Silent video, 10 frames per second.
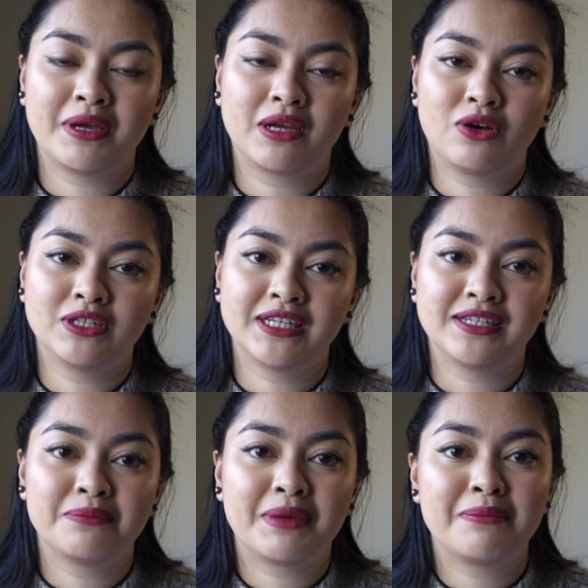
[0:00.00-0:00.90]
my content
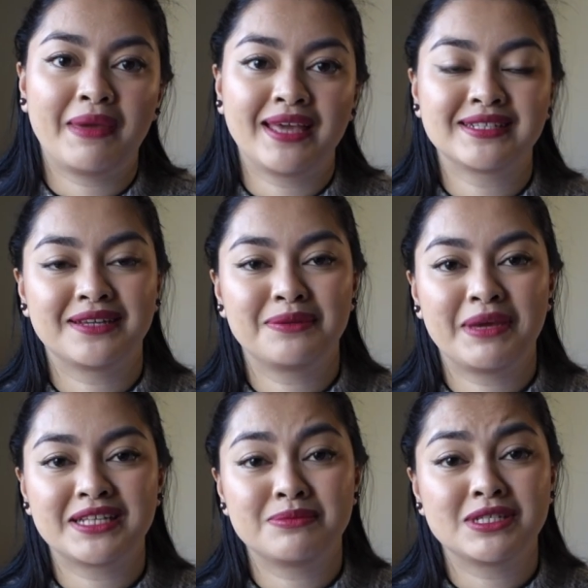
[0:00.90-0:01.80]
and my makes, and it
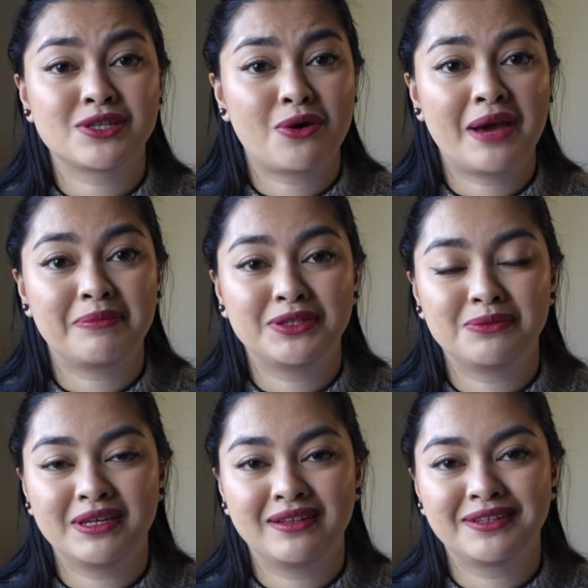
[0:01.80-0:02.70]
makes me so happy to
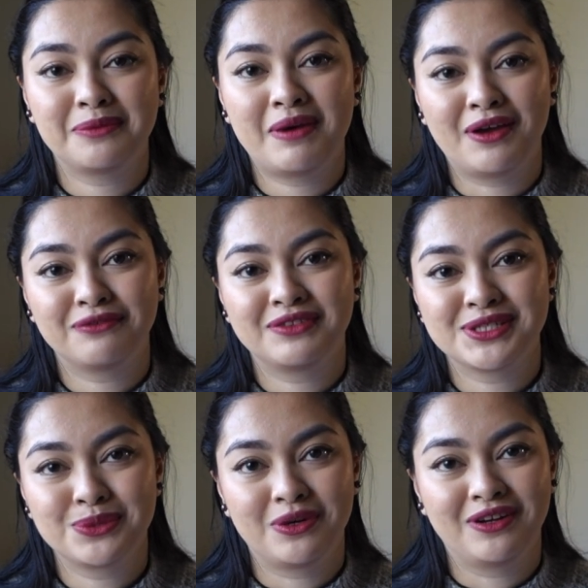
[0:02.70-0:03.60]
be a little part of
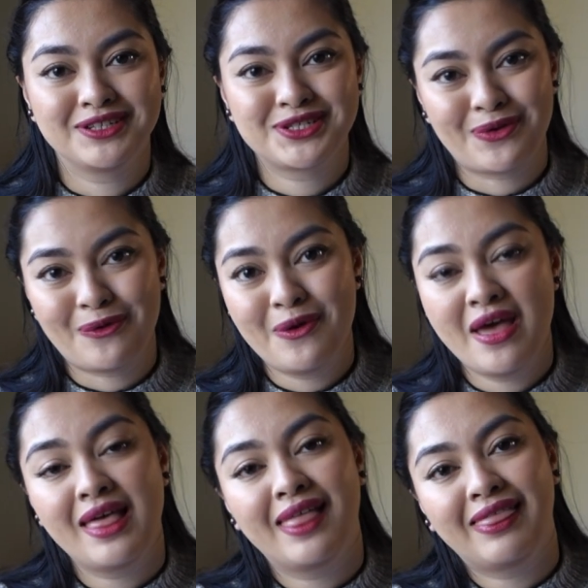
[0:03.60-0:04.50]
this world. So
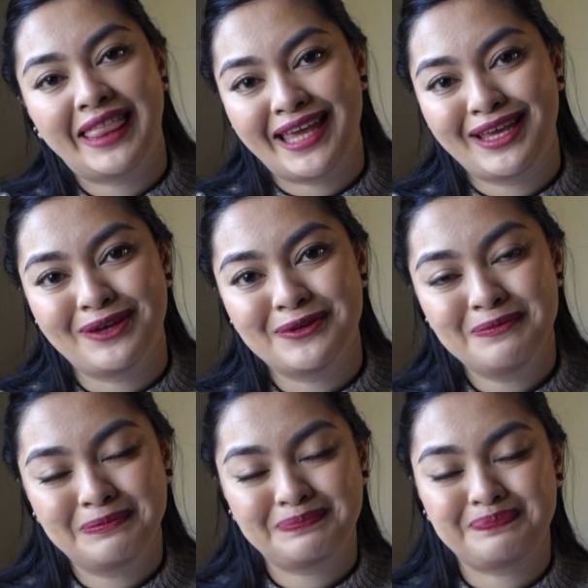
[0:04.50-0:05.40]
thank you.
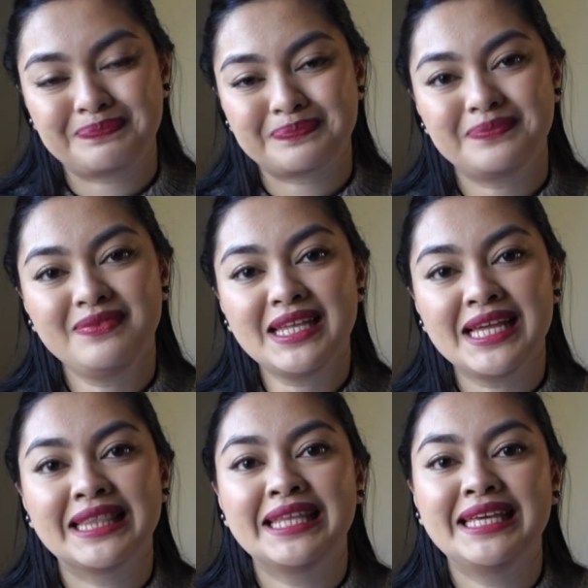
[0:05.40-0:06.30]

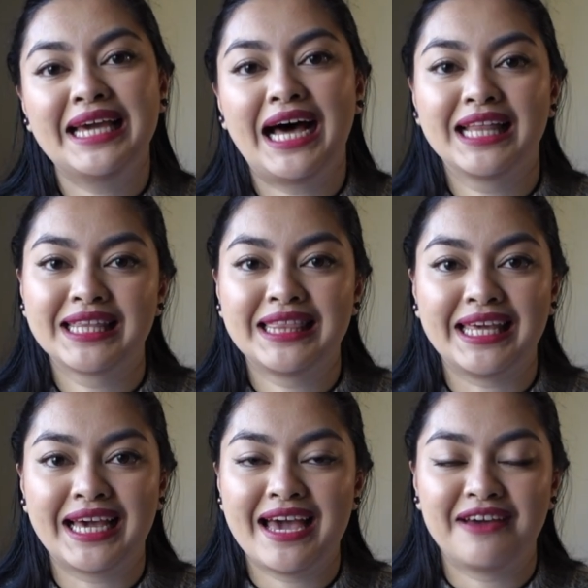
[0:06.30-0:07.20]
The other
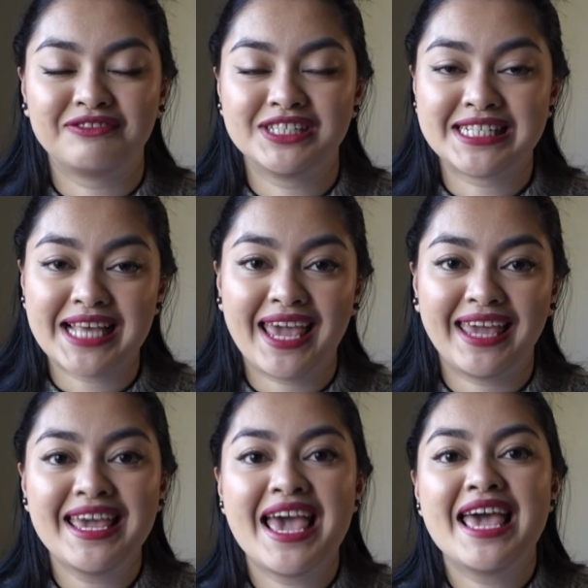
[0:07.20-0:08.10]
thing I have to say